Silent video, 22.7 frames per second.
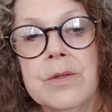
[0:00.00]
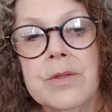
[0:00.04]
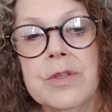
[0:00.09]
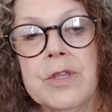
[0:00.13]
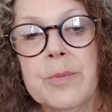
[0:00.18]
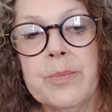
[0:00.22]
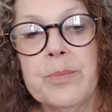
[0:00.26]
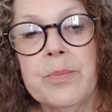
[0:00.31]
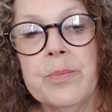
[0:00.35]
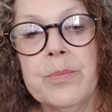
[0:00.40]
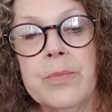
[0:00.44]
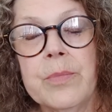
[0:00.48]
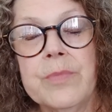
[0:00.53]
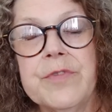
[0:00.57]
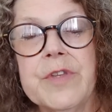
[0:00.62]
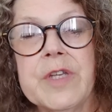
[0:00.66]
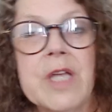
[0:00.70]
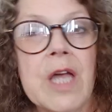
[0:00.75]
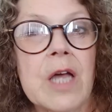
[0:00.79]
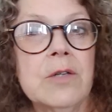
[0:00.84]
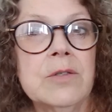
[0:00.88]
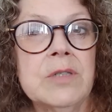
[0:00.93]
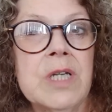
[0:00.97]
The,
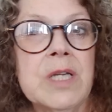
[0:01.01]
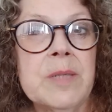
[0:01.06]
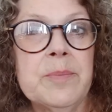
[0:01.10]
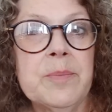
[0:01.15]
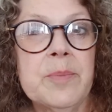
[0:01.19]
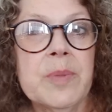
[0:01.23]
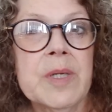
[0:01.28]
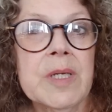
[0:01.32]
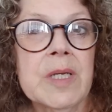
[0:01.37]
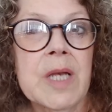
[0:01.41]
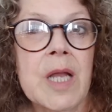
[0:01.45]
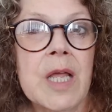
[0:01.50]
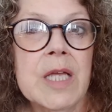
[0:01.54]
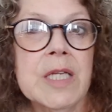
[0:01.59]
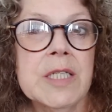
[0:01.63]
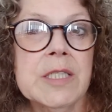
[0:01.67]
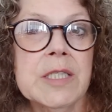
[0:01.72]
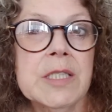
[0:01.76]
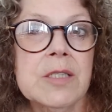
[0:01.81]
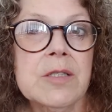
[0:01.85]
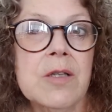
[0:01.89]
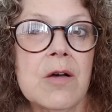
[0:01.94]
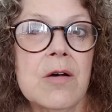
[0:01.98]
the only
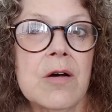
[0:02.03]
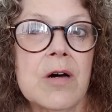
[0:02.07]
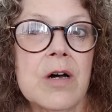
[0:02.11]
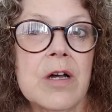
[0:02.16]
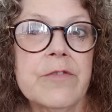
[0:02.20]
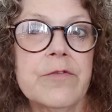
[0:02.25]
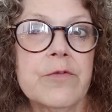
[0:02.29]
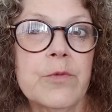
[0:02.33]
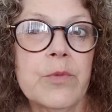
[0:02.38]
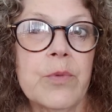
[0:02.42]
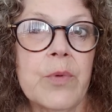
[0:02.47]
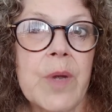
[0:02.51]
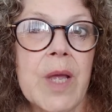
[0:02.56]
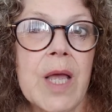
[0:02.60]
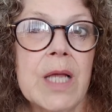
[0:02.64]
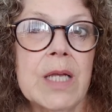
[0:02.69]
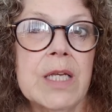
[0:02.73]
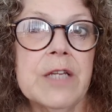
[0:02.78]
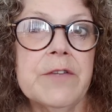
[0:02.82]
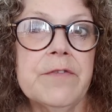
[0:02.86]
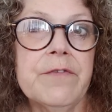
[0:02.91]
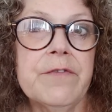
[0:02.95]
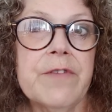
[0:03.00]
place I've
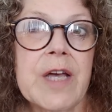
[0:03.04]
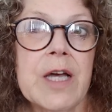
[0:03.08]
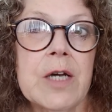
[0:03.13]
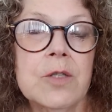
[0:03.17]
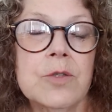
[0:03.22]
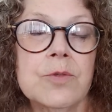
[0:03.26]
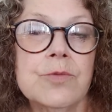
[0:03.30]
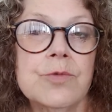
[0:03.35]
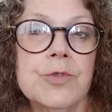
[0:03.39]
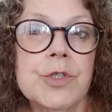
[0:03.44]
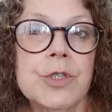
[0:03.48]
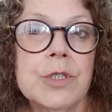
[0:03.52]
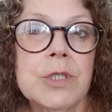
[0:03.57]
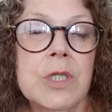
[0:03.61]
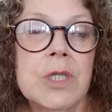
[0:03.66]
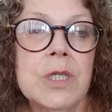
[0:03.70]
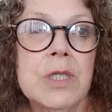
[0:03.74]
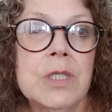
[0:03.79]
rarely found